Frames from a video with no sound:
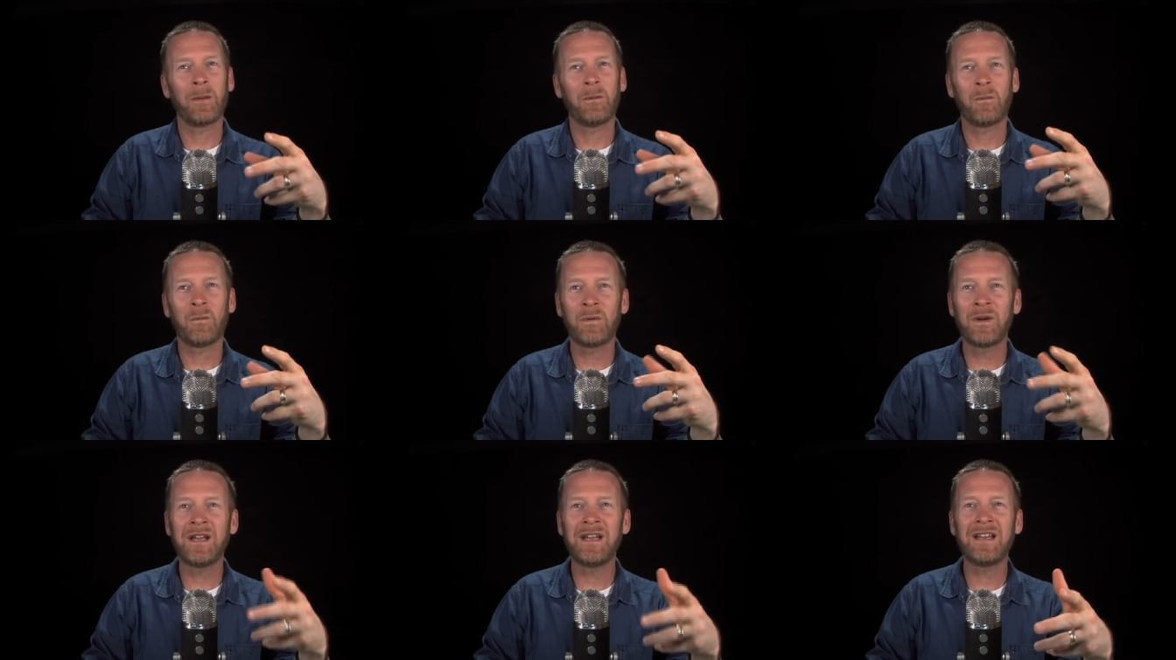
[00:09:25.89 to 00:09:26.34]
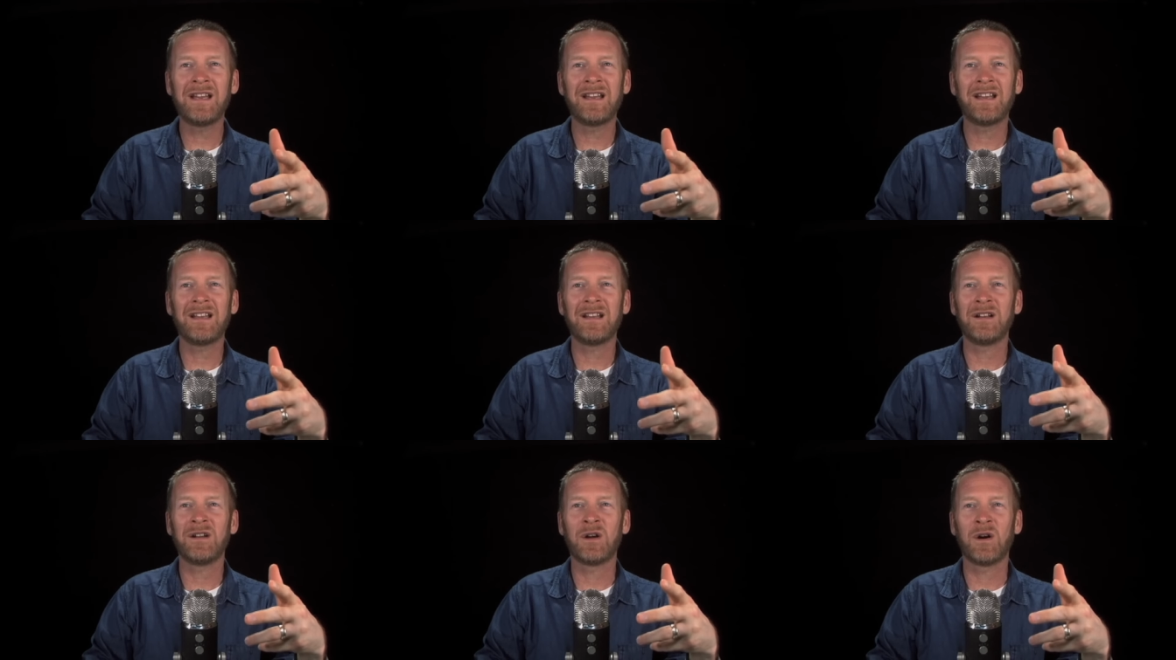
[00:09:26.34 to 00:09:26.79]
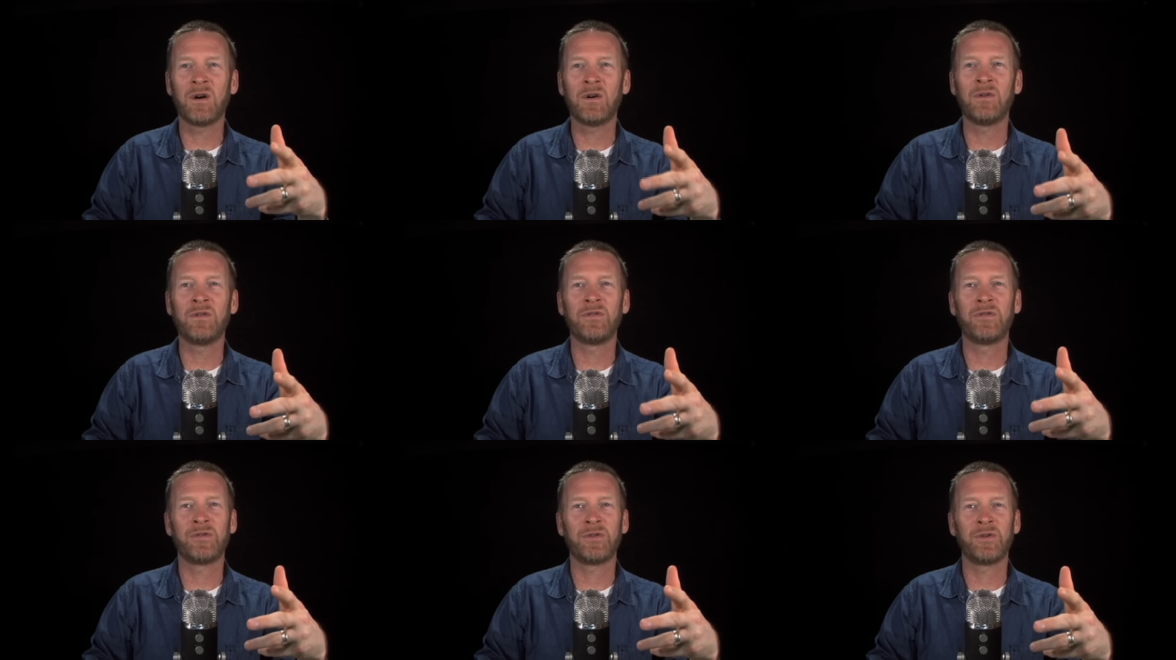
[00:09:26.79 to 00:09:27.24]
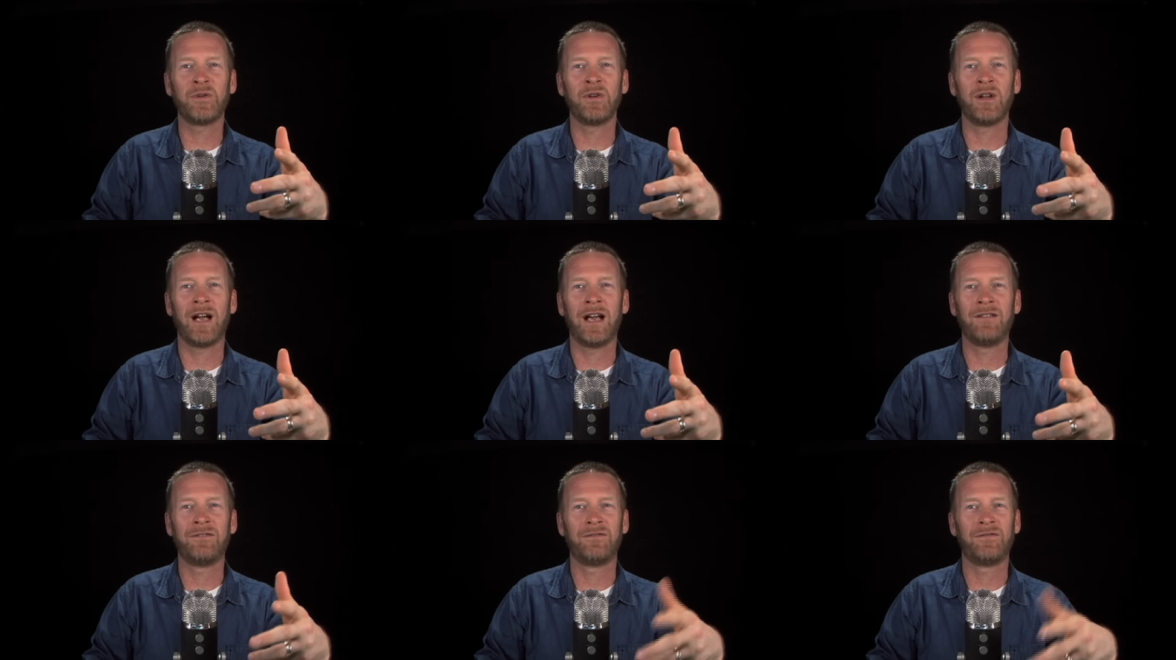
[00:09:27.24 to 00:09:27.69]
we can go through
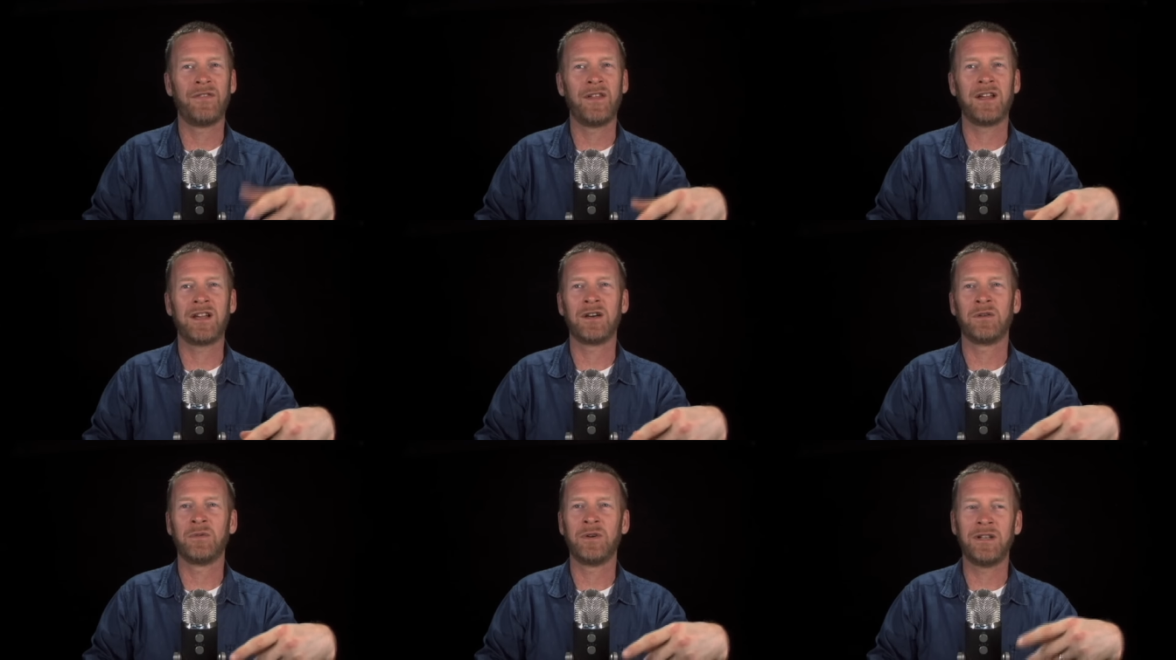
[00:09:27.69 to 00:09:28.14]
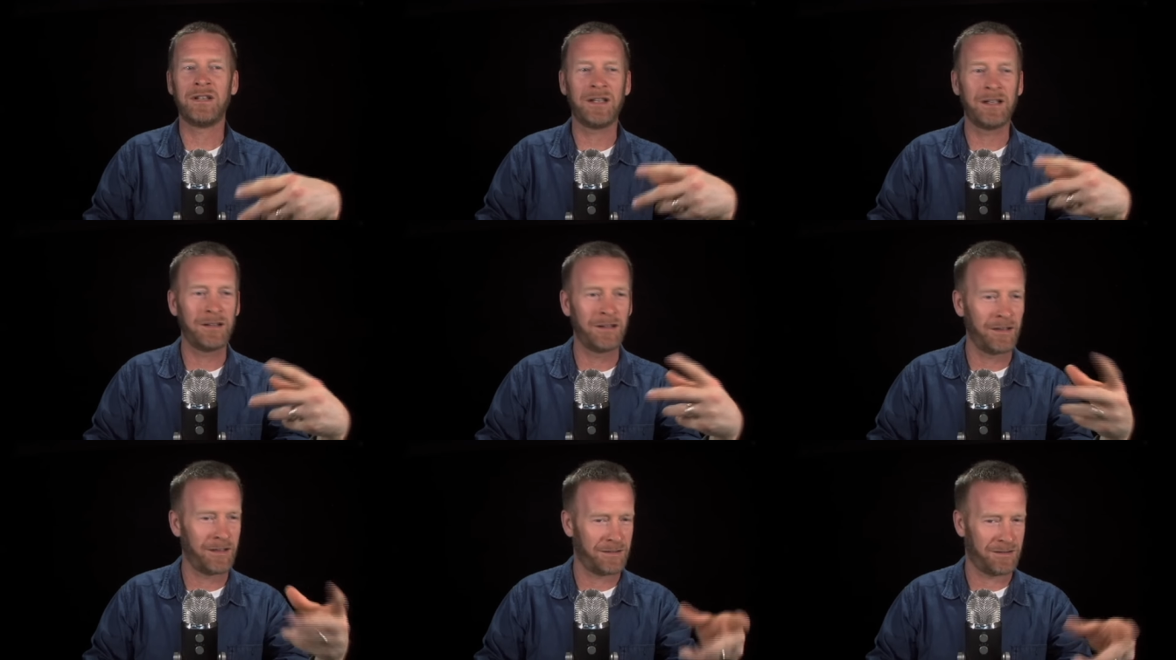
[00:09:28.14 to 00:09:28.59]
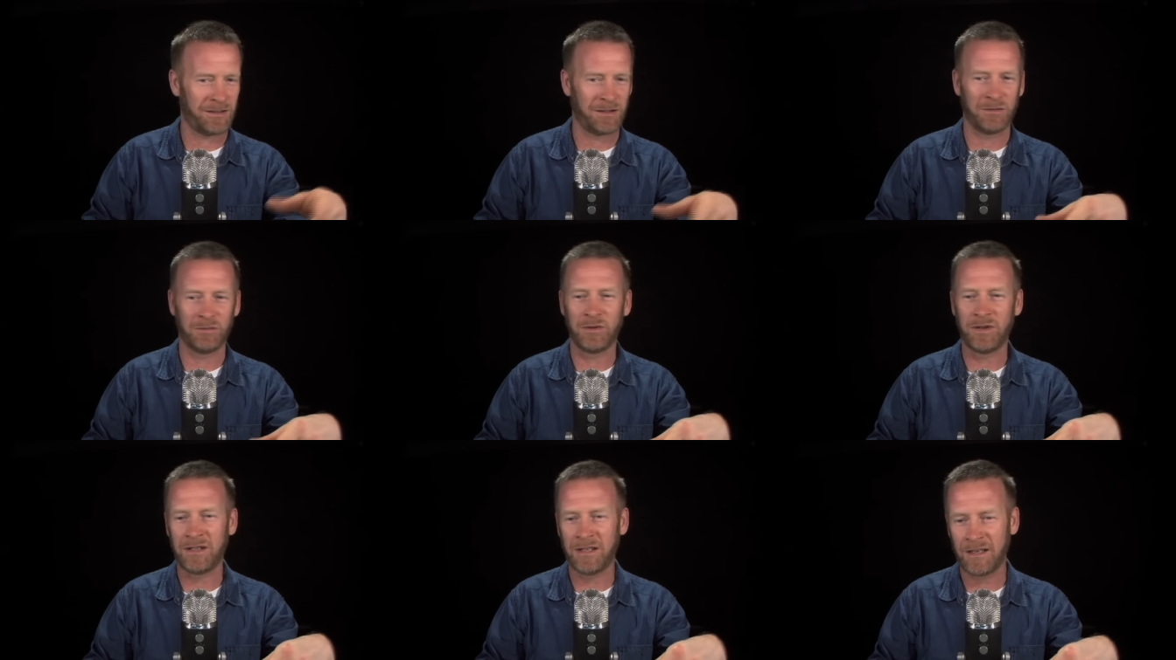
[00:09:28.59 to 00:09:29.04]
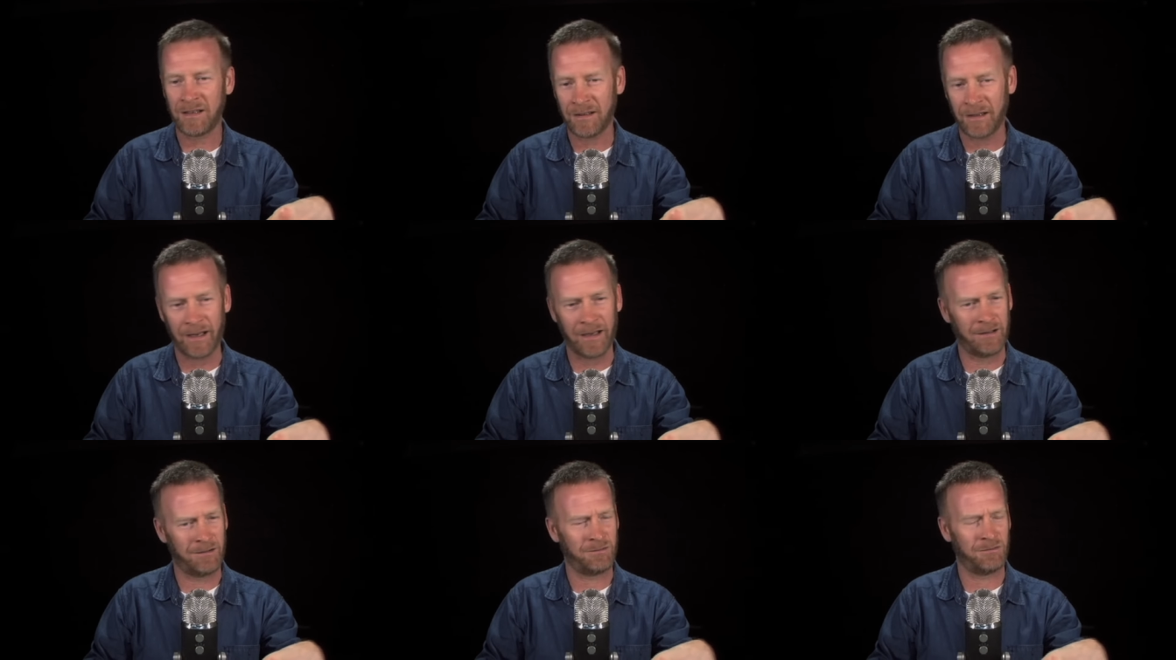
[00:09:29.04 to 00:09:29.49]
life thinking we need this, or we need
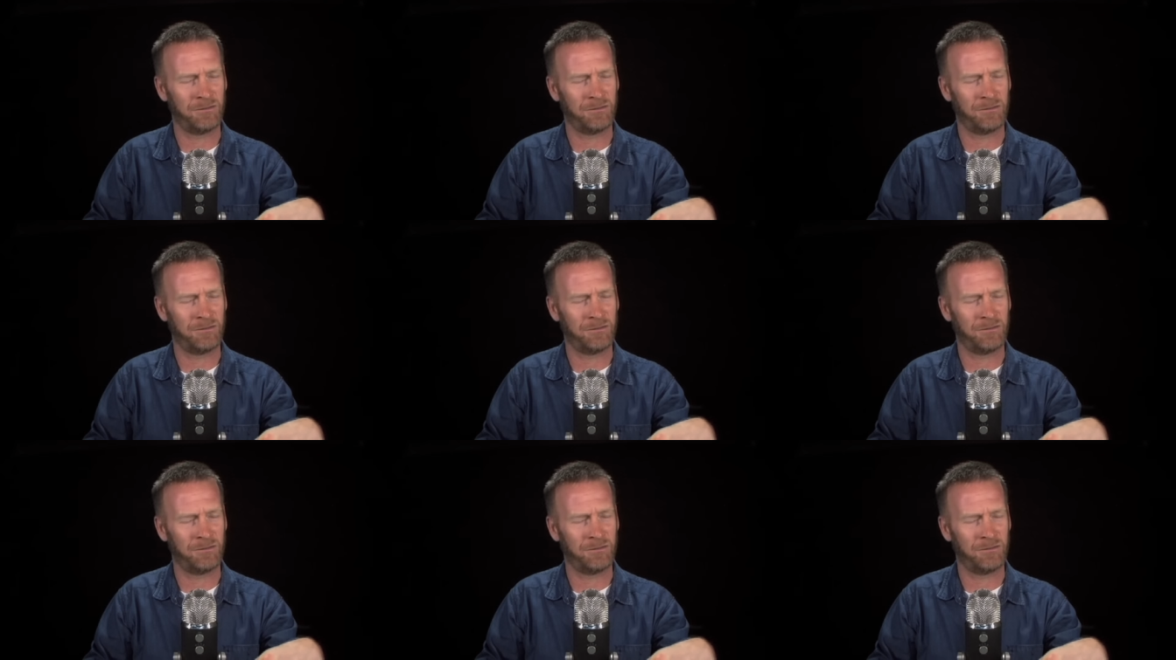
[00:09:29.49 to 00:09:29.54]
that,